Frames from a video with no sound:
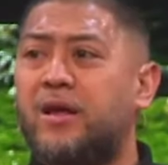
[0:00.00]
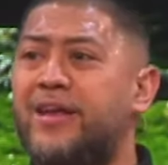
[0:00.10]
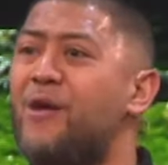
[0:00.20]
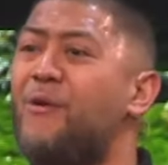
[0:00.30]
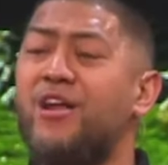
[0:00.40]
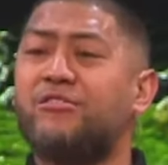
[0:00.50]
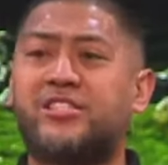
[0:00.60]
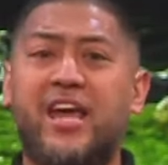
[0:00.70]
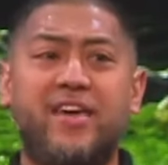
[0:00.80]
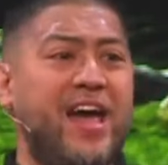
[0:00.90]
Now, I don't
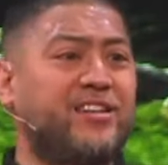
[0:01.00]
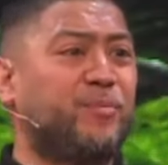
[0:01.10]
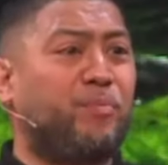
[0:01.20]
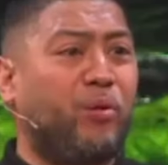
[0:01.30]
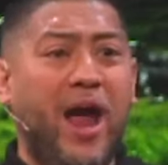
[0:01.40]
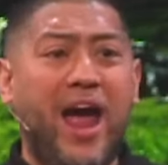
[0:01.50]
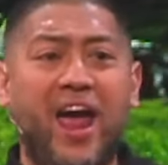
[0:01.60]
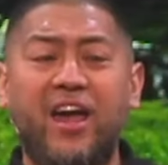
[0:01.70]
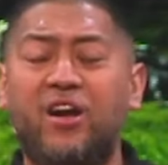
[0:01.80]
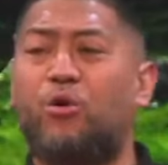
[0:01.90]
say that to
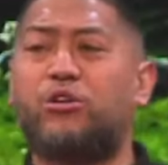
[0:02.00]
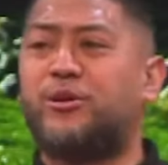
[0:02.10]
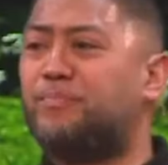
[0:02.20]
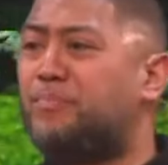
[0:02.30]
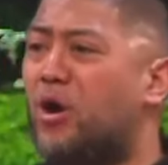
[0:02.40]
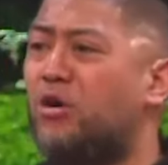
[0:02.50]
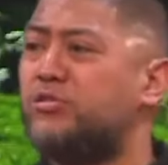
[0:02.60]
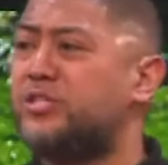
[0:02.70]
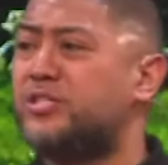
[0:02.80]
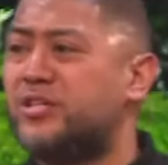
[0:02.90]
brag or to
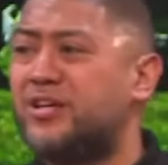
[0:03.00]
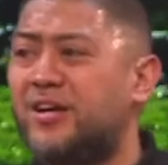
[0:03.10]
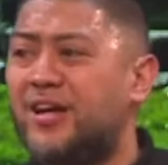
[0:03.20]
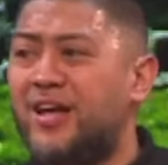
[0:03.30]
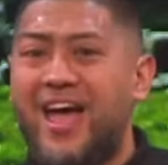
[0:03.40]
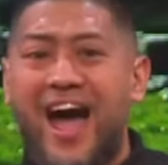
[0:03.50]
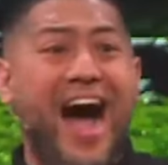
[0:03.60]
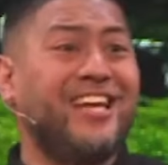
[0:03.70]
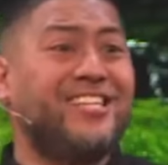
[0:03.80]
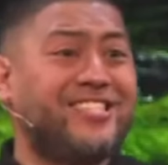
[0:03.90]
boast.
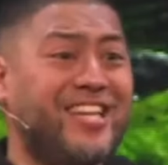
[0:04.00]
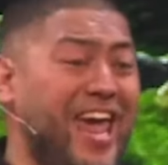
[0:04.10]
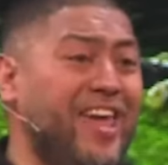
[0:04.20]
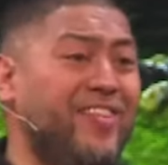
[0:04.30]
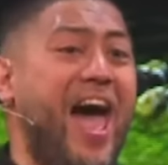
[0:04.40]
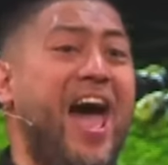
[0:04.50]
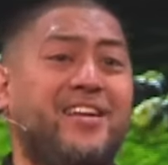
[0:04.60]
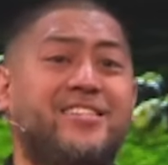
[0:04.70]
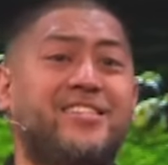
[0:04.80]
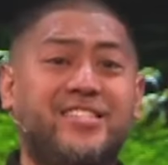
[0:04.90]
I say
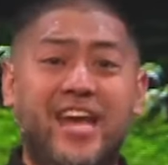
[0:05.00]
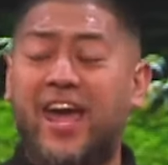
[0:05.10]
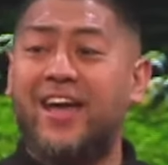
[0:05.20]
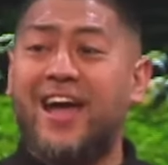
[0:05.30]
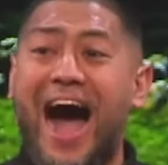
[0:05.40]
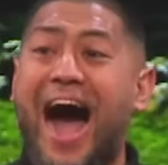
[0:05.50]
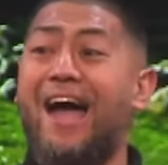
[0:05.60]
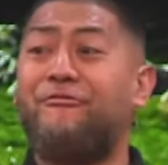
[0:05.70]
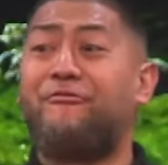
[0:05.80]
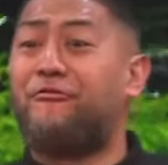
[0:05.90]
that to say
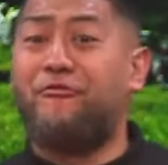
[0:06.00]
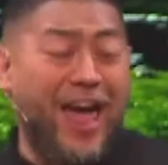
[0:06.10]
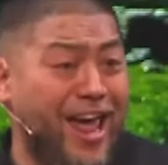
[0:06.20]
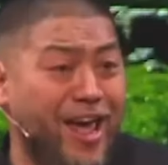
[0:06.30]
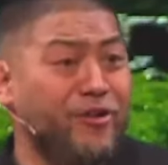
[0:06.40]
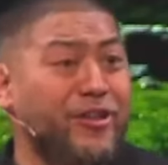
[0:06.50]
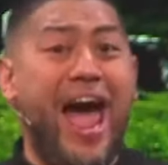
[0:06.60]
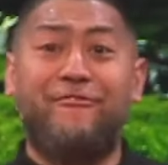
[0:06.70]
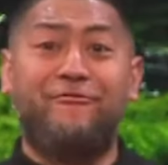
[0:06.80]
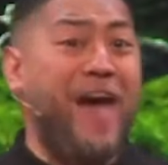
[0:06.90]
I've failed
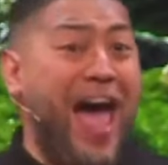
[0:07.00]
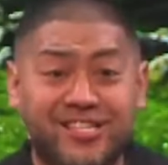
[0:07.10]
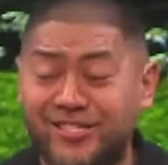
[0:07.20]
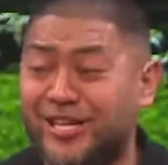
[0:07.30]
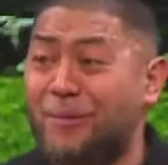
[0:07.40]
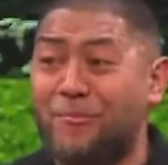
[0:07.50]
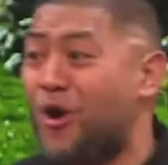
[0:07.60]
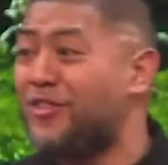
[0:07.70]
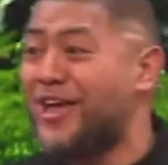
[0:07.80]
at fasting more